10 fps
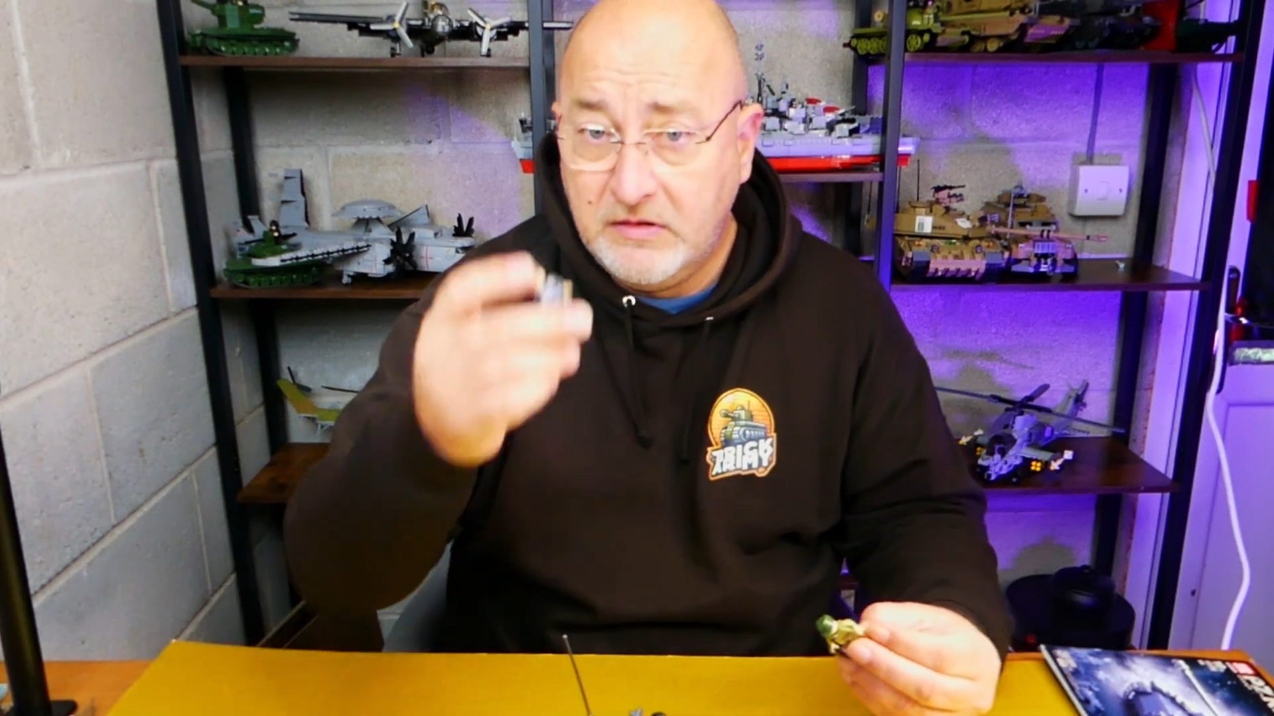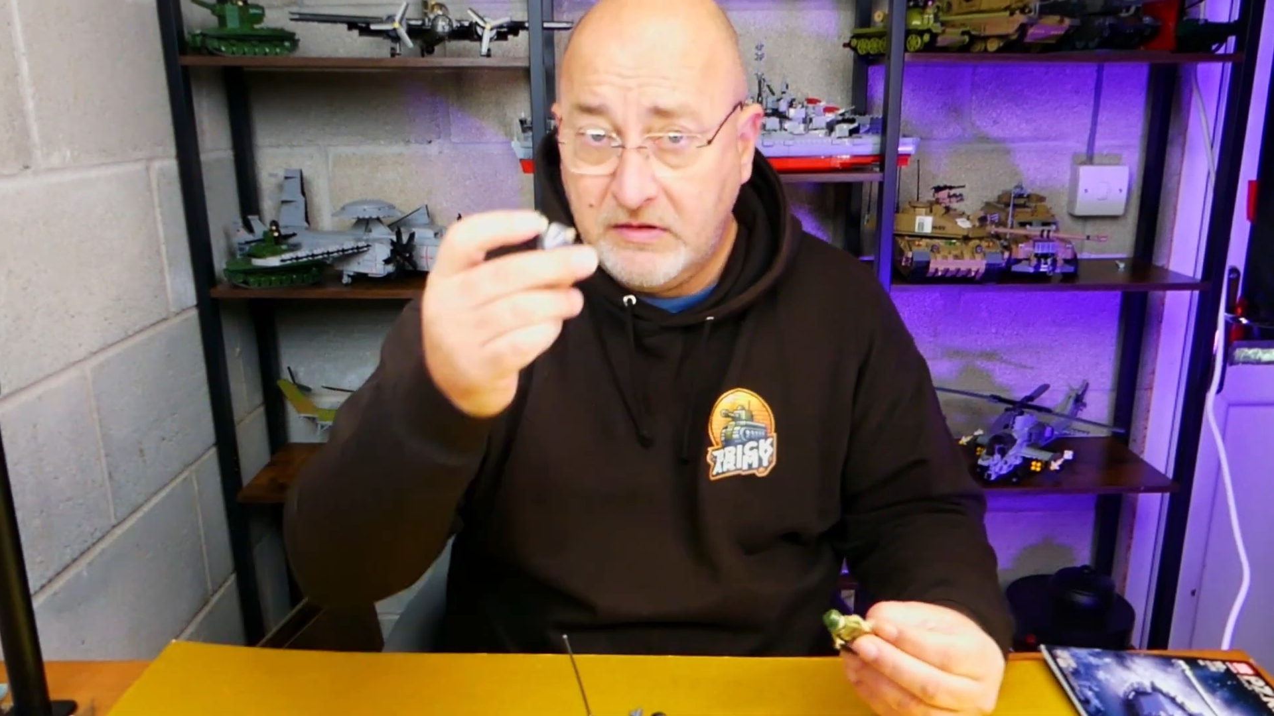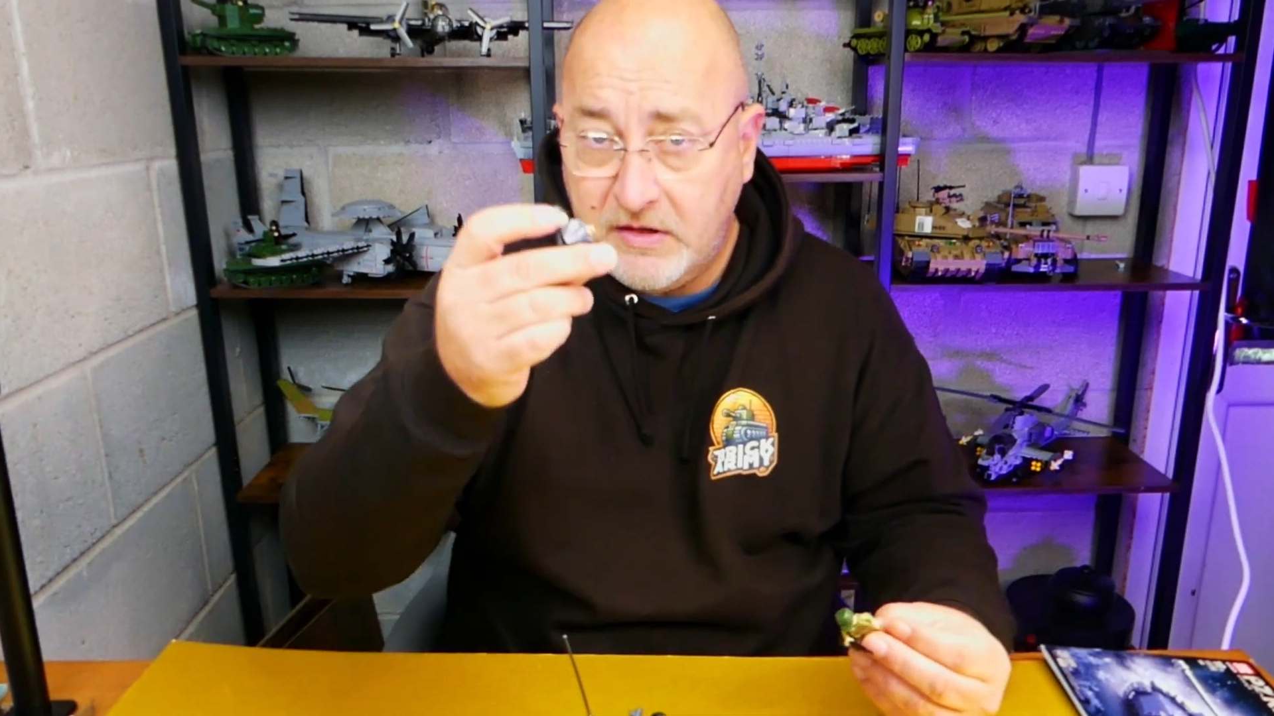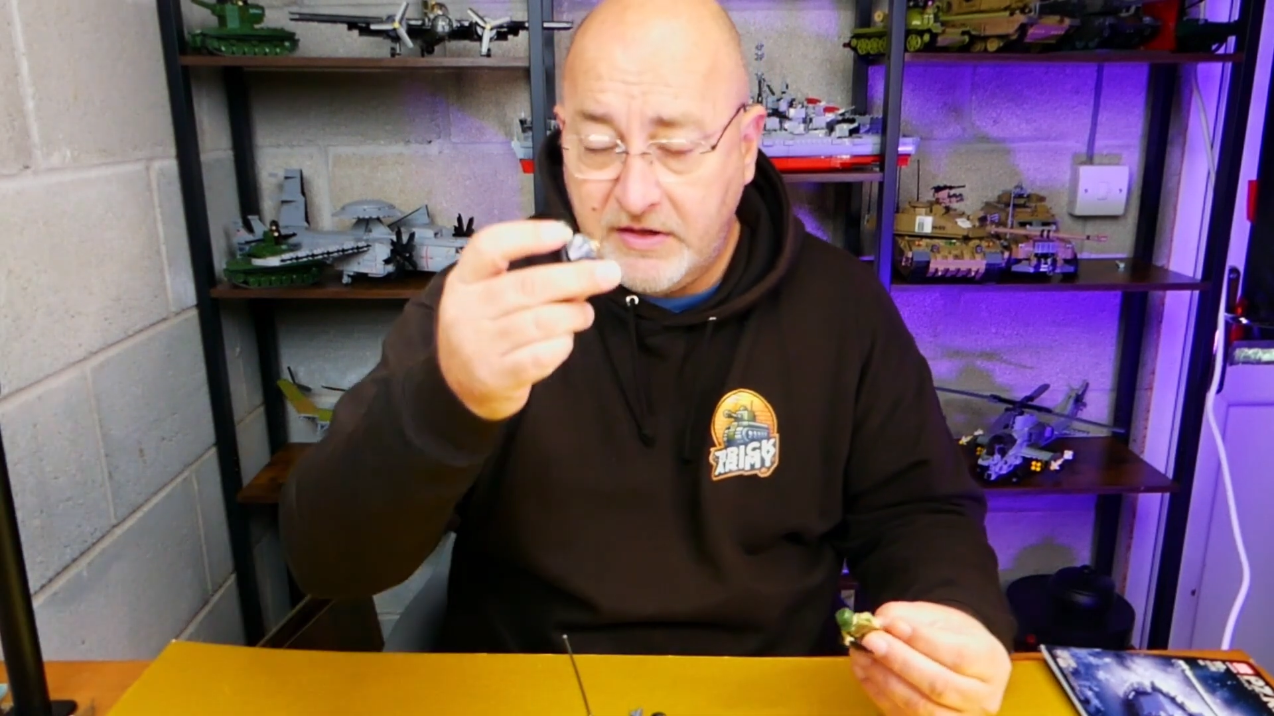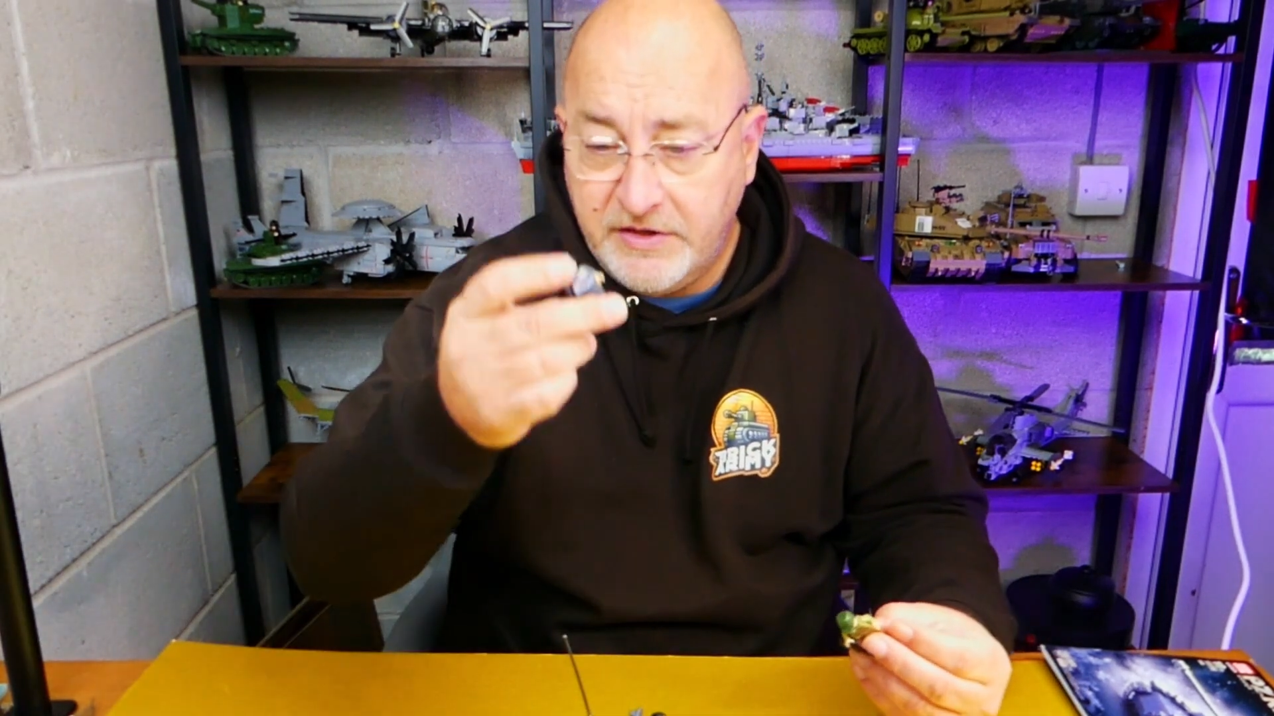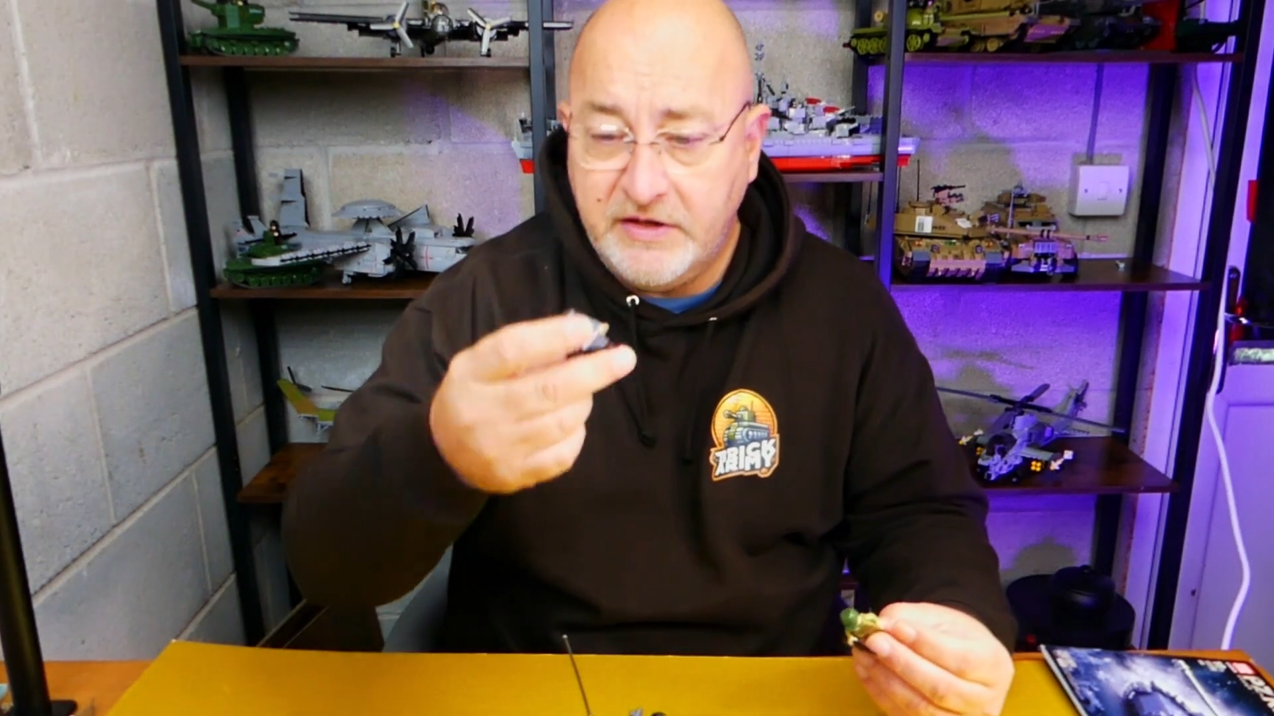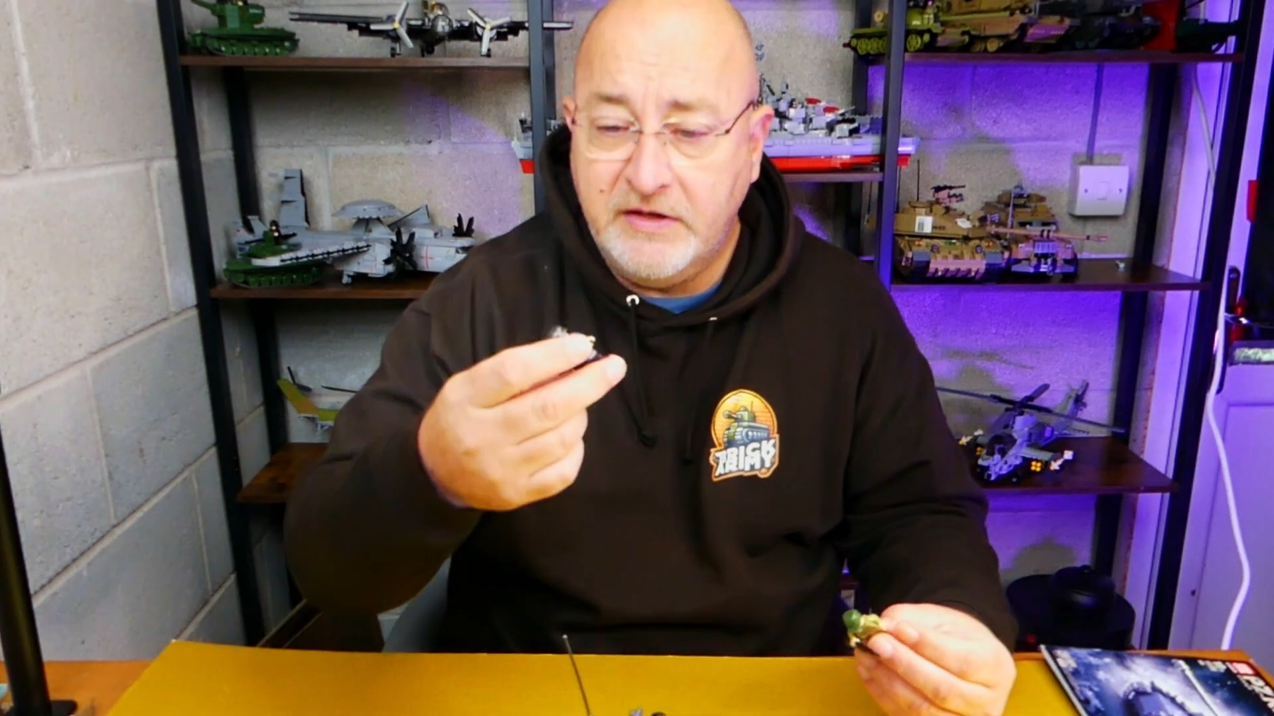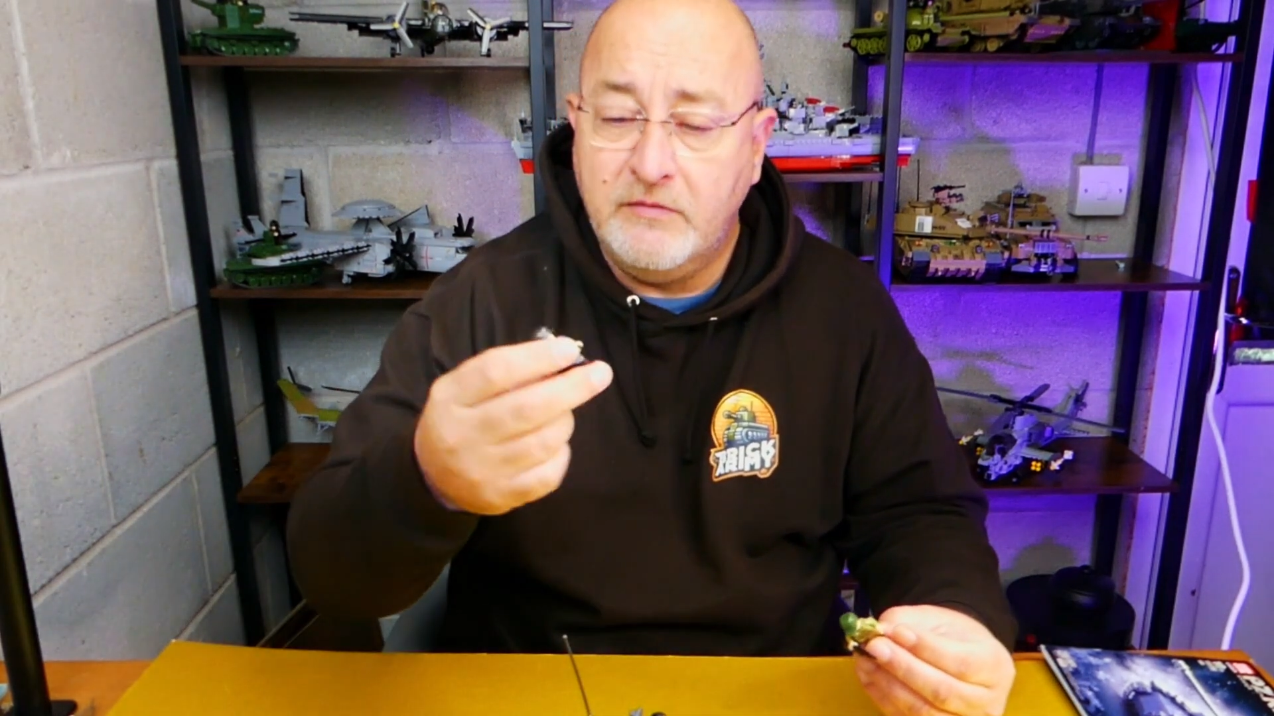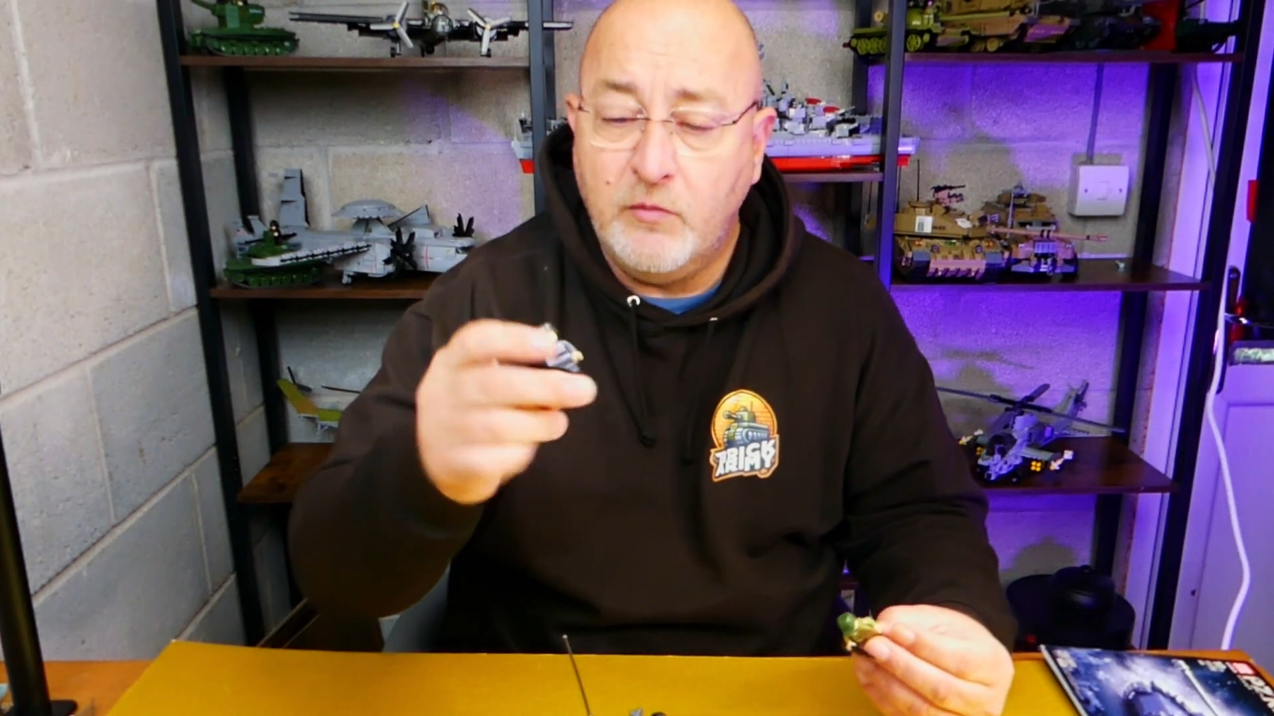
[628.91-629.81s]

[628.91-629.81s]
and a